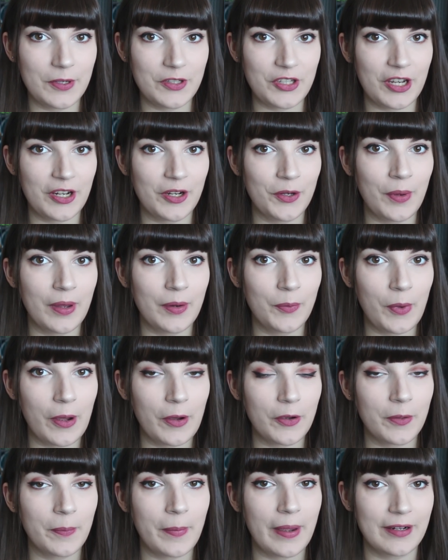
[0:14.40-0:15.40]
my channel and
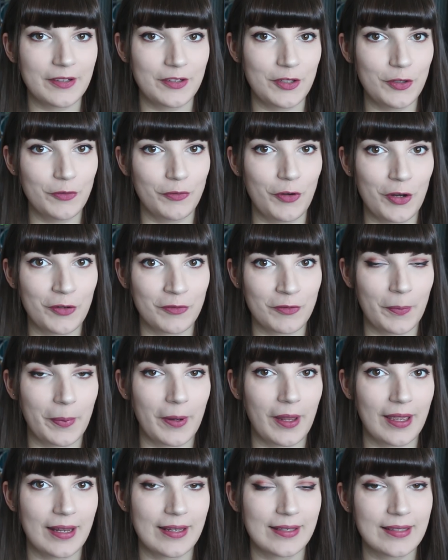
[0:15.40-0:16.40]
welcome back to Rodent
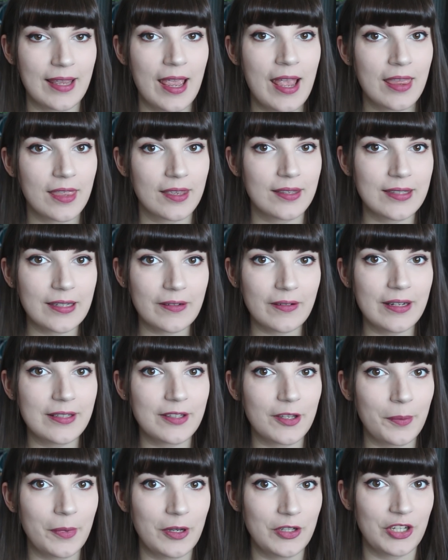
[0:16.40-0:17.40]
Replies, the
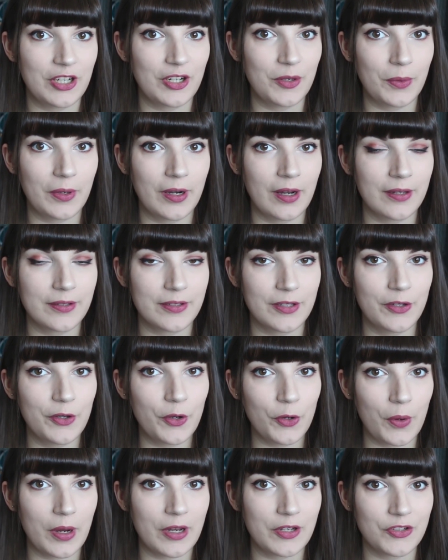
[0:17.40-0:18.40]
series on my channel where I answer
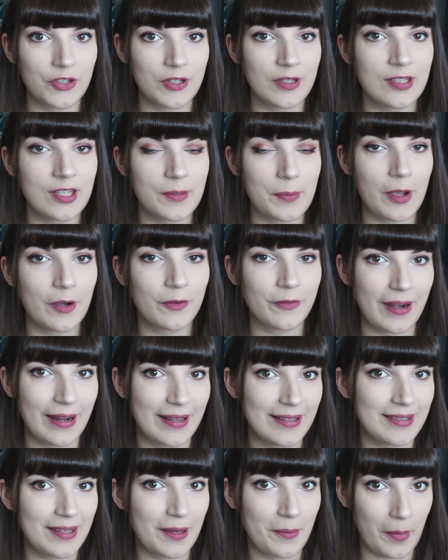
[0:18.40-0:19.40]
your questions about
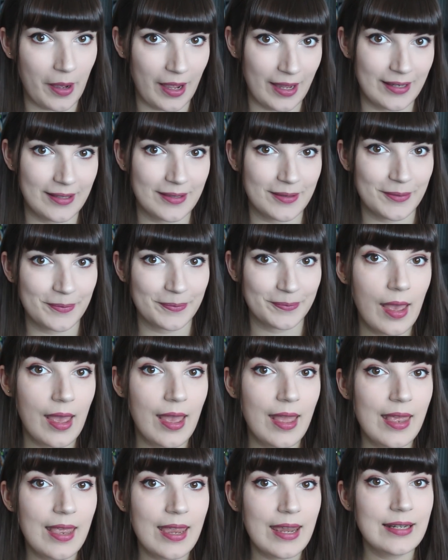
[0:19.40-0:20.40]
rats and mice.
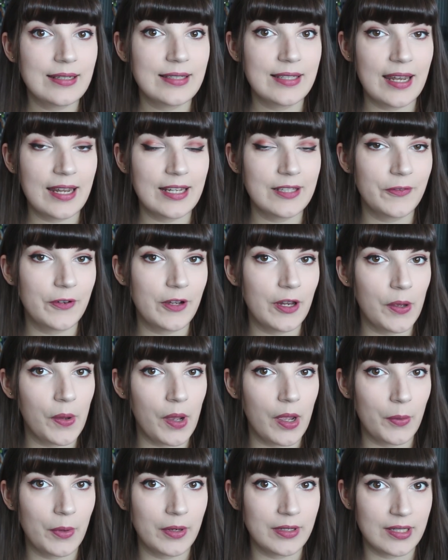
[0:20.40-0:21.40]
In today's video
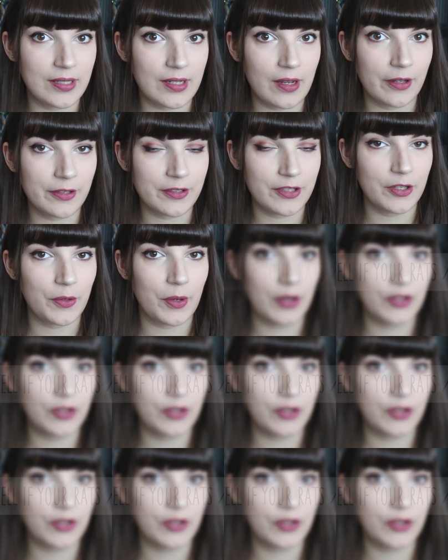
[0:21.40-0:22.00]
I wanted to answer the